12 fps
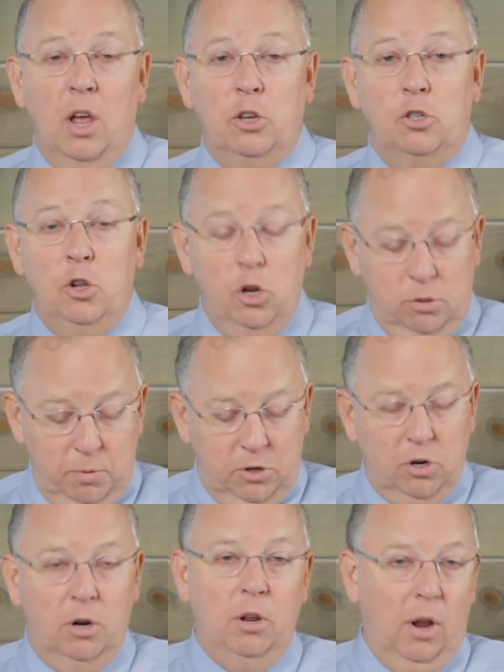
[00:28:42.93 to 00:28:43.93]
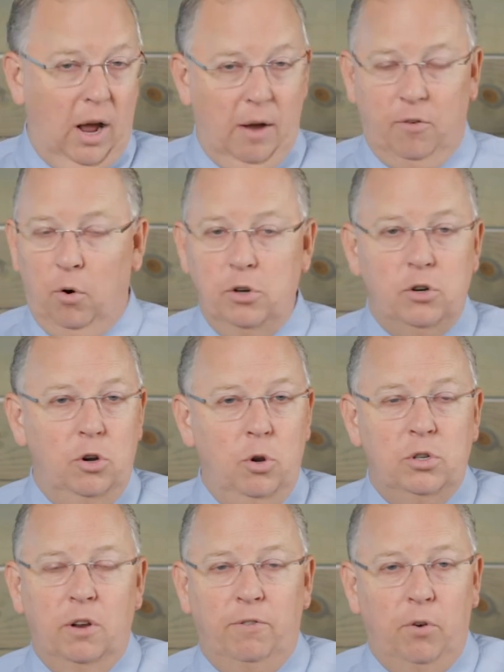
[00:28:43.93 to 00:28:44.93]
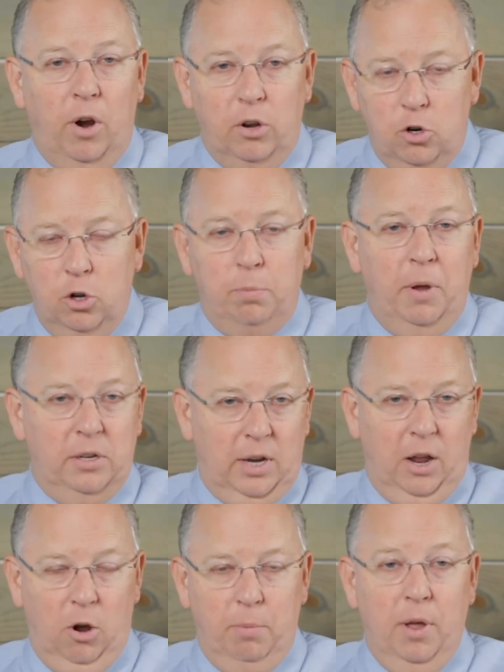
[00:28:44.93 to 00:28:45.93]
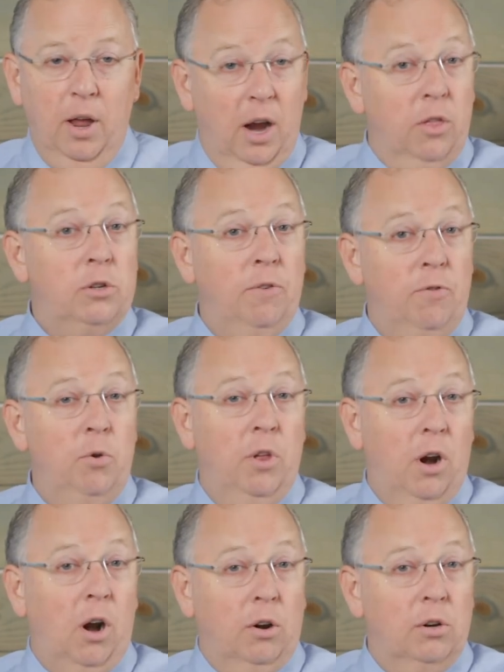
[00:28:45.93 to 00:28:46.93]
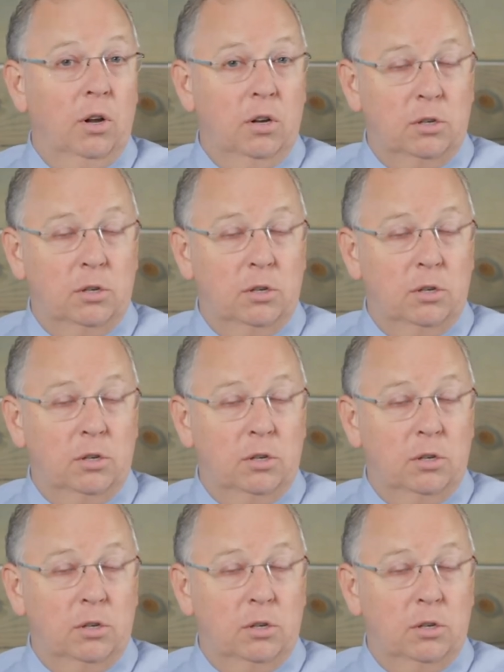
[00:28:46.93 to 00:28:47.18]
So you should be sure, you know, of course, you're using a fluoride toothpaste, I hope, and there's a few that aren't.